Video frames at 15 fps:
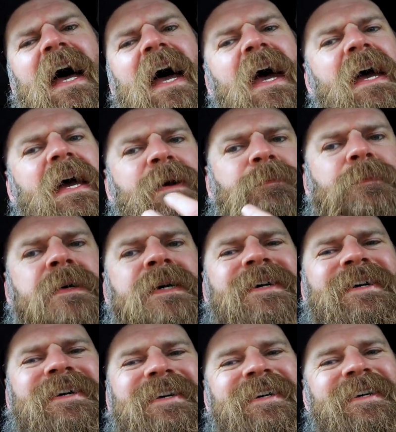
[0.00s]
Um,
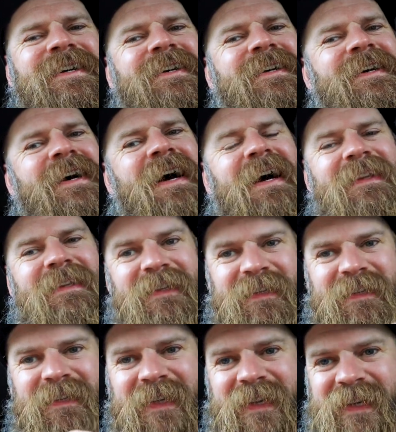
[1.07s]
I
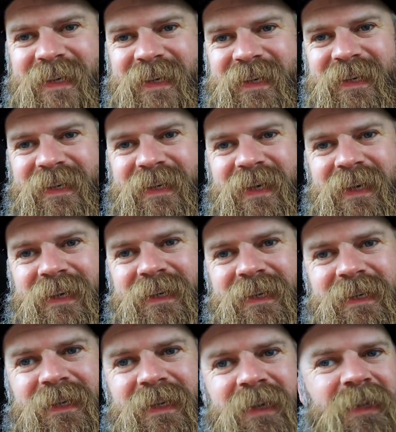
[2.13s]
just uh,
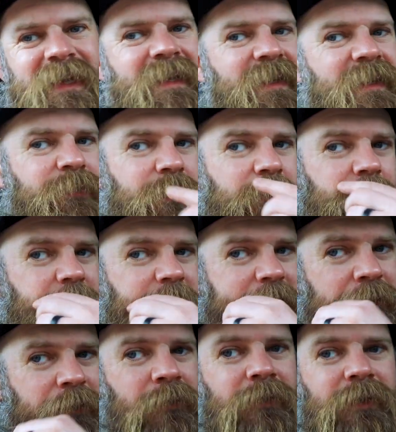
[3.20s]
had an idea for a
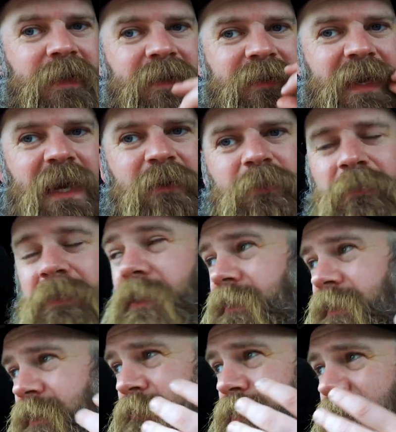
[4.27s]
video and I tied my
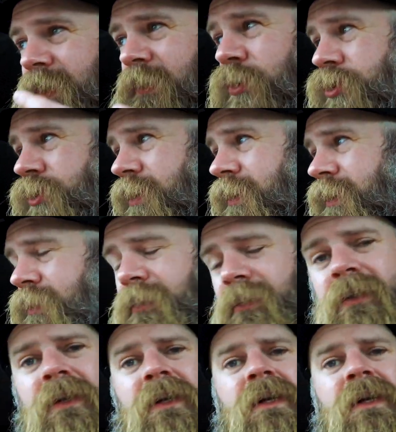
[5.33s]
beard up like I usually do,